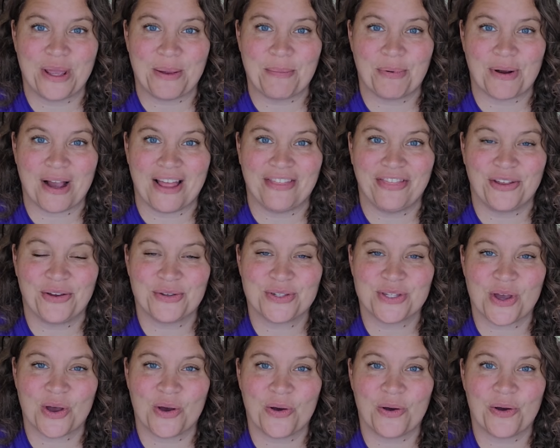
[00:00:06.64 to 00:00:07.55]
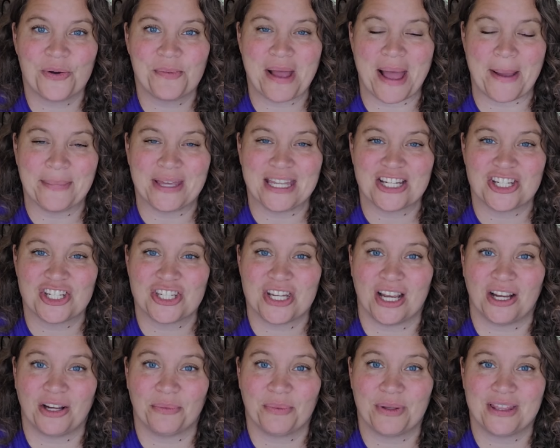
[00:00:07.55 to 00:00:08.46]
we brought those home. I'm going to
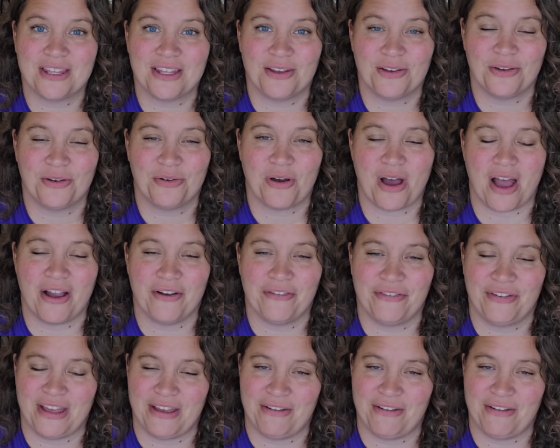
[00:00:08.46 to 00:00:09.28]
share with you our